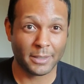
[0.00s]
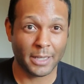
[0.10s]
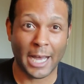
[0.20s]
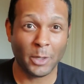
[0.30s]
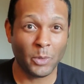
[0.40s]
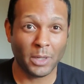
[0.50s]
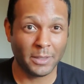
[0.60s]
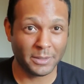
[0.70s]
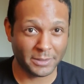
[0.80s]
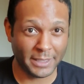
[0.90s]
I don't
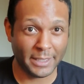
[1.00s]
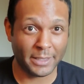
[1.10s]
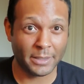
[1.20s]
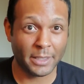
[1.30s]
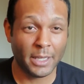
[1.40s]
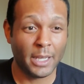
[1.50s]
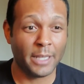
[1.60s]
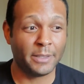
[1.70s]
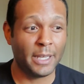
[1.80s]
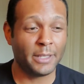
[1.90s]
understand.
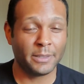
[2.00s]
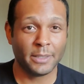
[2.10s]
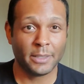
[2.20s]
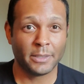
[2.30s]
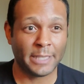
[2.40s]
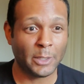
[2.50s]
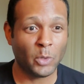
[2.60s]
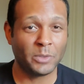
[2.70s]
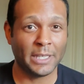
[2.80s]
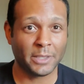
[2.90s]
And then they
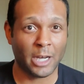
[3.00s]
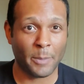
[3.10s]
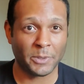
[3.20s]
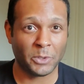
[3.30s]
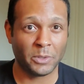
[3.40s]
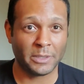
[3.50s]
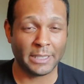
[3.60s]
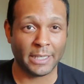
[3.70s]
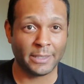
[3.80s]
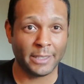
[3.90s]
don't take the opportunity
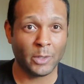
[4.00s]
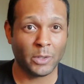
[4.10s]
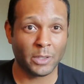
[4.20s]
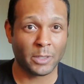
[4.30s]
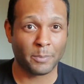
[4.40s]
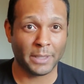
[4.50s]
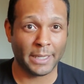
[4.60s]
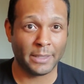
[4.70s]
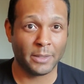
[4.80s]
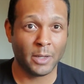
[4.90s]
and then they're going to
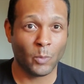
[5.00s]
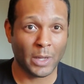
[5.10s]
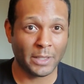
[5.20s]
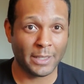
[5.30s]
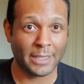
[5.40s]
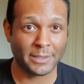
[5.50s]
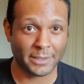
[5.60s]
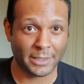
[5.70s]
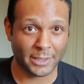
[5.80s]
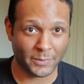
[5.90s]
complain why they're not
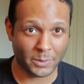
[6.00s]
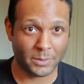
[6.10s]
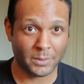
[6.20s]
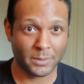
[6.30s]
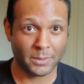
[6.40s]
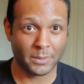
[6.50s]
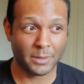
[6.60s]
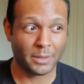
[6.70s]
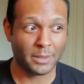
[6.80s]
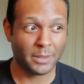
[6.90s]
successful.
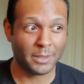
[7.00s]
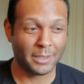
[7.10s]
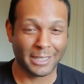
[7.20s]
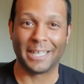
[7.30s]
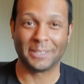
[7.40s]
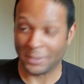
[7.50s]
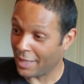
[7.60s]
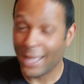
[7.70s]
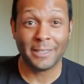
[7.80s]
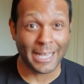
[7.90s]
And I said,
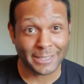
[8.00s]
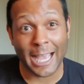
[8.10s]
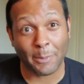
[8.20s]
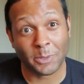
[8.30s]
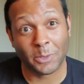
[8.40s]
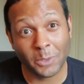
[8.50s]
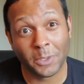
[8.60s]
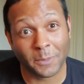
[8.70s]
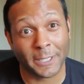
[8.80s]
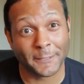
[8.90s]
that's absolutely
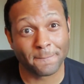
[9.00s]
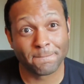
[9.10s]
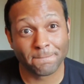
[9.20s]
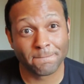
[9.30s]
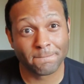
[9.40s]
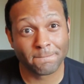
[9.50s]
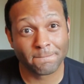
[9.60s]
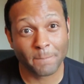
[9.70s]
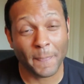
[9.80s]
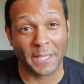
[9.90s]
right.
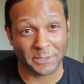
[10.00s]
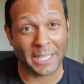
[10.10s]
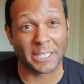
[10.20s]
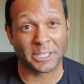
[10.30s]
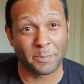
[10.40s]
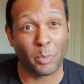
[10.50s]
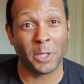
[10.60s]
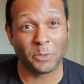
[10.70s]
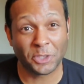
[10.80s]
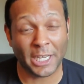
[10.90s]
It's like a
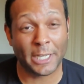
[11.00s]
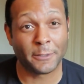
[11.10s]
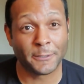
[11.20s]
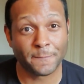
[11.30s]
spoiled child.